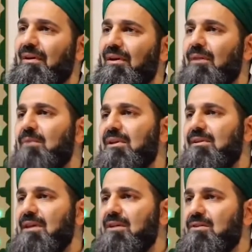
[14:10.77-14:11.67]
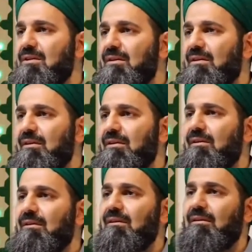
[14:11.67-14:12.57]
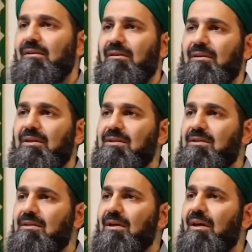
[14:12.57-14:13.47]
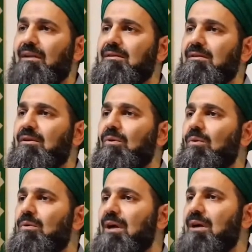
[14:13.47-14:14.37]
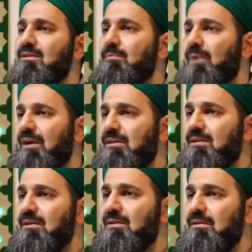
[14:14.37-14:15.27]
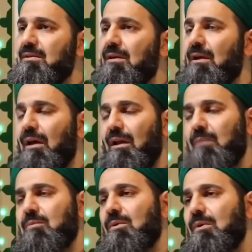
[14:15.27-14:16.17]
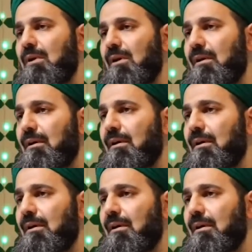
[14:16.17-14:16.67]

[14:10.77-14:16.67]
And meditation, this, that, all kinds of practices, alhamdulillah.